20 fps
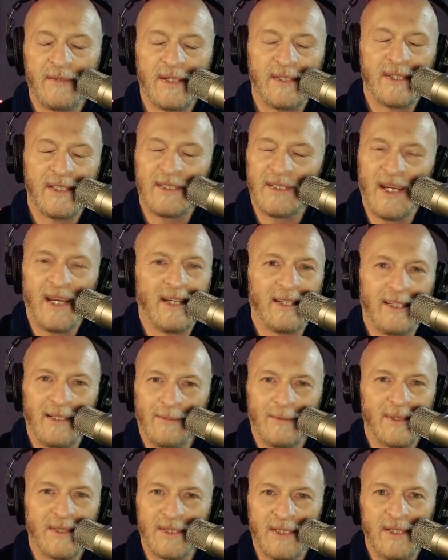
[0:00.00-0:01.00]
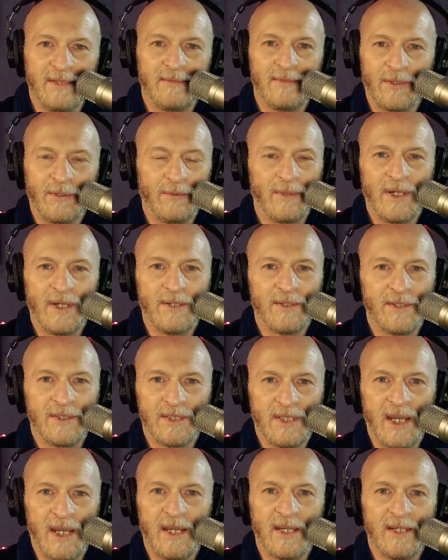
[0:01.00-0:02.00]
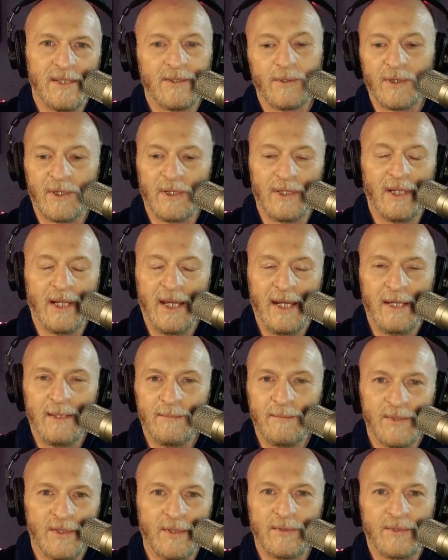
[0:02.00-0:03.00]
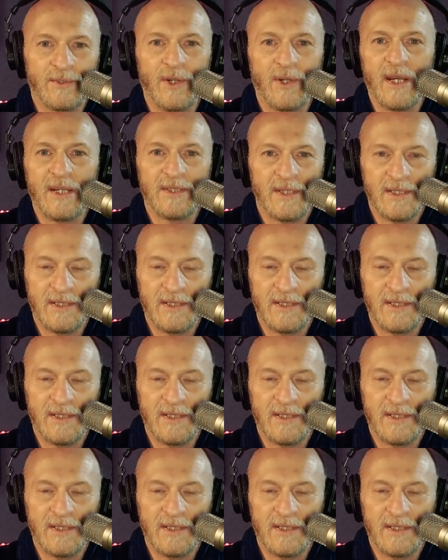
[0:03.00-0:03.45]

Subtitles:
that's exactly what Stephen Greer says or claims or tries